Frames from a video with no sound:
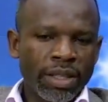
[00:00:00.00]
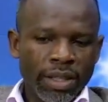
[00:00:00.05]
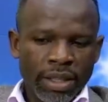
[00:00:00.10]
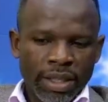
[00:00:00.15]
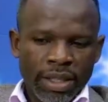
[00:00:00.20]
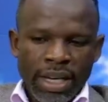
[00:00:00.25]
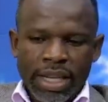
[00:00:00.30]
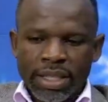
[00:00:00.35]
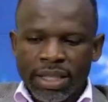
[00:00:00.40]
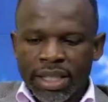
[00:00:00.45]

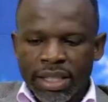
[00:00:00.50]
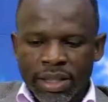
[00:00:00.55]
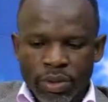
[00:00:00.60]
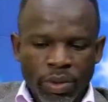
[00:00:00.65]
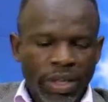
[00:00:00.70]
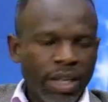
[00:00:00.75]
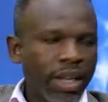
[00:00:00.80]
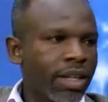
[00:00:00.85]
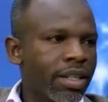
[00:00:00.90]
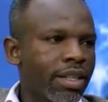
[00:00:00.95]
Just this
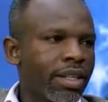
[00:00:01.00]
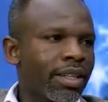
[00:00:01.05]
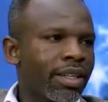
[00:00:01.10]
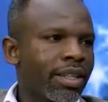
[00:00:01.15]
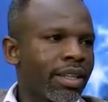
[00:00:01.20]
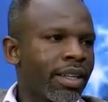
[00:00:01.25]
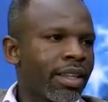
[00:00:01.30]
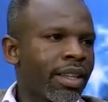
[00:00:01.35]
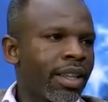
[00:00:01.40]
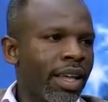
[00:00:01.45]
weekend,
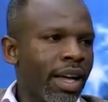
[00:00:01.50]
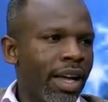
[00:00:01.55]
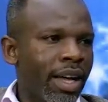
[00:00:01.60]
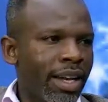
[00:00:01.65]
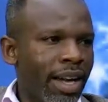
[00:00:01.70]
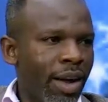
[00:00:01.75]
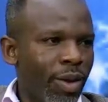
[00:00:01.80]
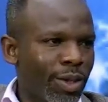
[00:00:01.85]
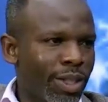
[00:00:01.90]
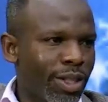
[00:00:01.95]
they
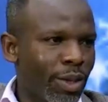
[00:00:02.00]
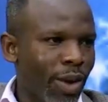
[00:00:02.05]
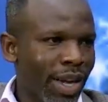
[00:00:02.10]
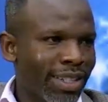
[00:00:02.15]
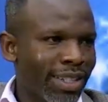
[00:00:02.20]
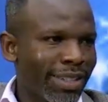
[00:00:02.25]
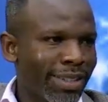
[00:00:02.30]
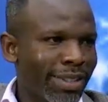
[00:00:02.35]
announced what?